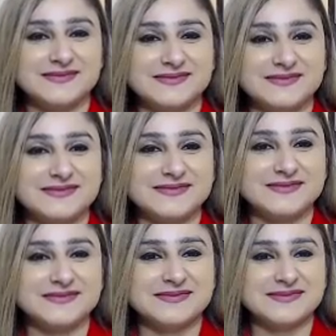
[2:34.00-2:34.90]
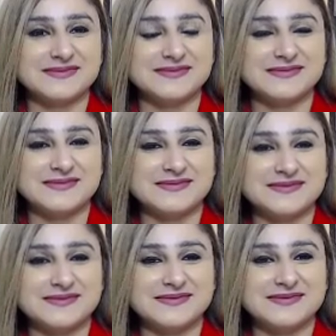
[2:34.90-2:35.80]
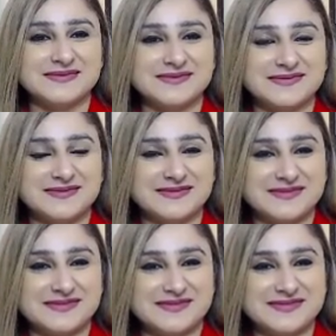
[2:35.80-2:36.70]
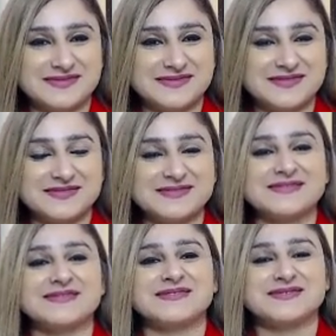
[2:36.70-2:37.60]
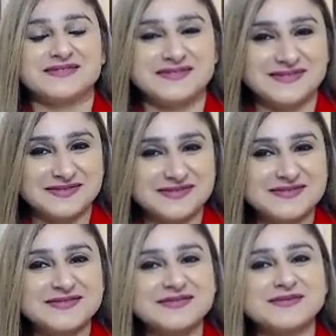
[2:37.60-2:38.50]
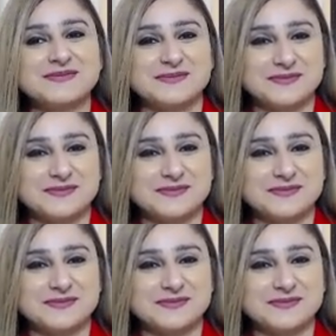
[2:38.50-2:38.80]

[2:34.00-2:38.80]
This person isn't speaking.